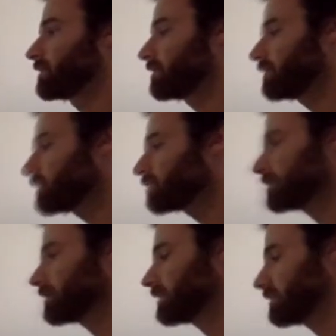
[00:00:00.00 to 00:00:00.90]
Things we're
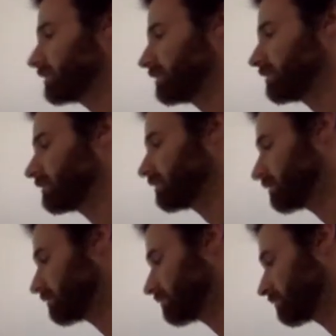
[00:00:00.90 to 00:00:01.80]
looking to
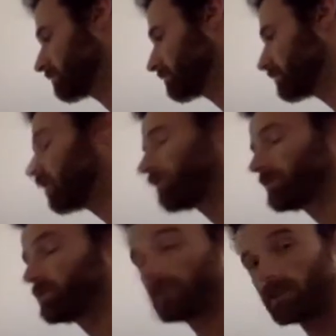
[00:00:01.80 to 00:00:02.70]
solve
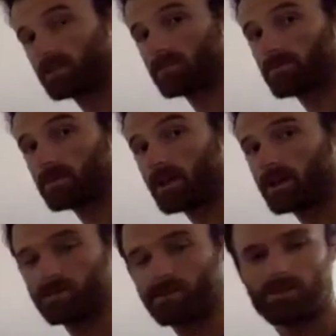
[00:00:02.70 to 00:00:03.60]
using
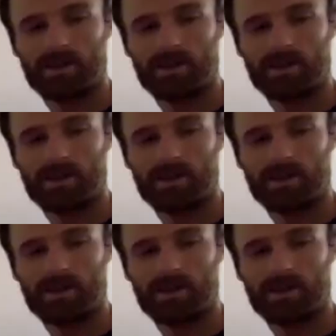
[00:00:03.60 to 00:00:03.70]
science.